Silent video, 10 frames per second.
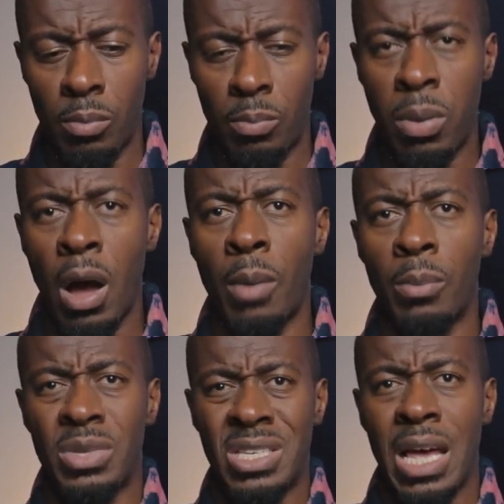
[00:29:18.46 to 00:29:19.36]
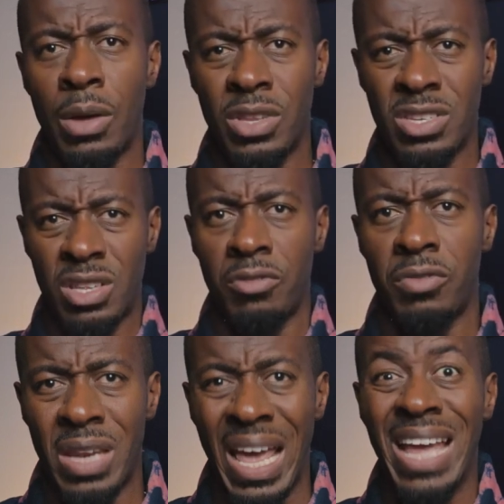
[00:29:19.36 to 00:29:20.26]
pumps out the
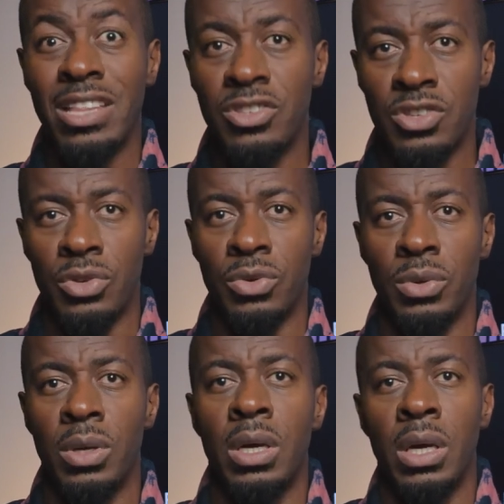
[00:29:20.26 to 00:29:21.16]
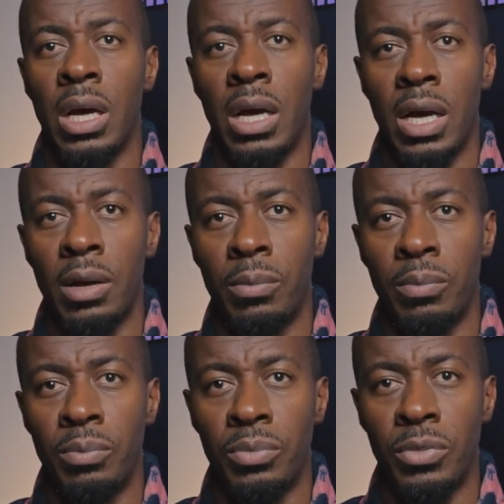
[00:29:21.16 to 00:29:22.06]
stuffing into
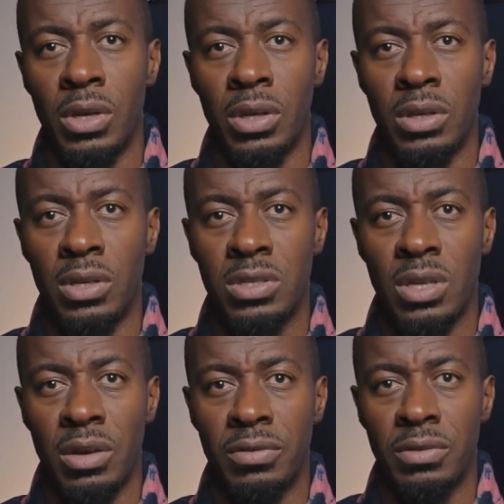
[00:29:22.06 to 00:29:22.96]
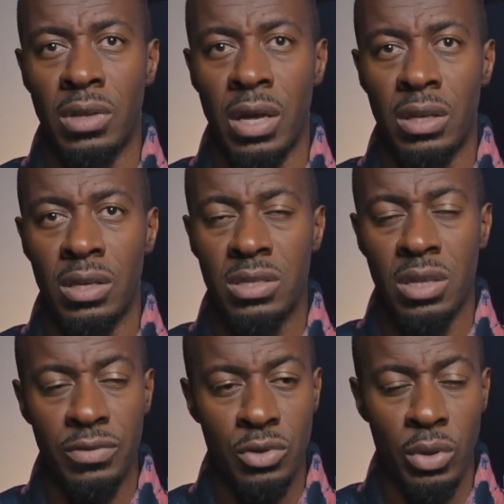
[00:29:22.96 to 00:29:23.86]
the
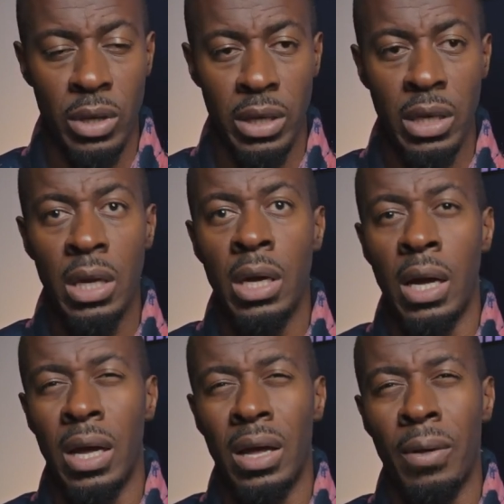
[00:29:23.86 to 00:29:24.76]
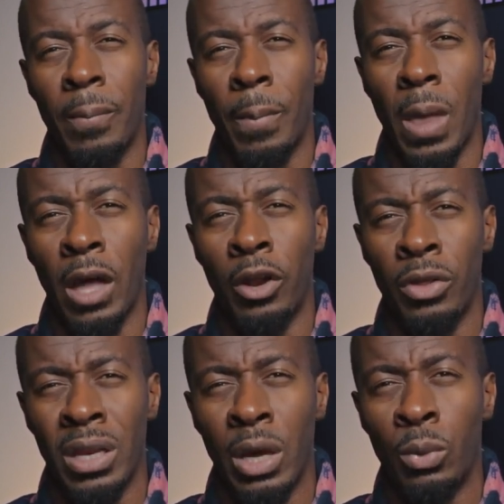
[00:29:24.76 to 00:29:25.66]
stuffed toy. I don't
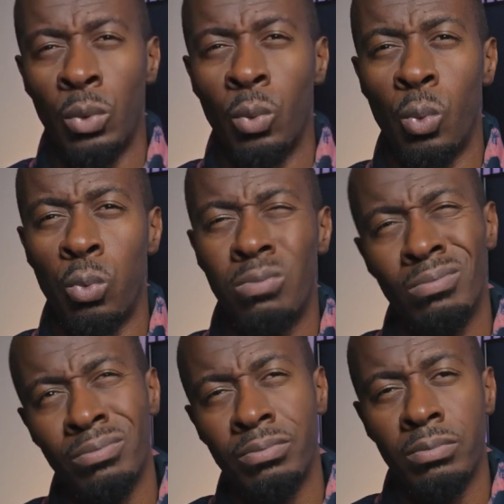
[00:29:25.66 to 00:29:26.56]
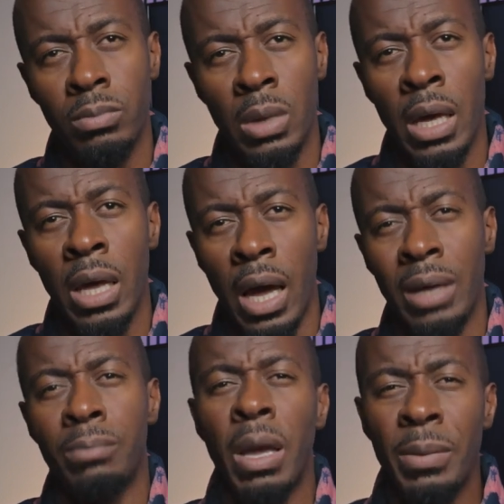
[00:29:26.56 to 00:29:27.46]
think that would.
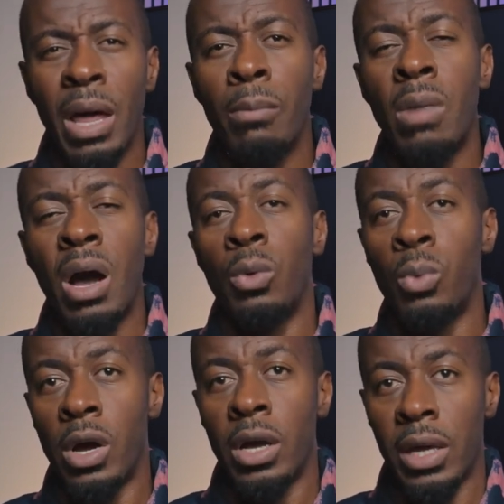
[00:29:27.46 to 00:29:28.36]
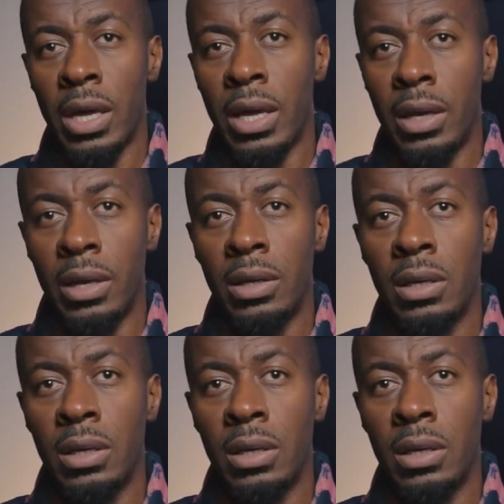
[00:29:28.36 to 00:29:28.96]
Maybe that might work here,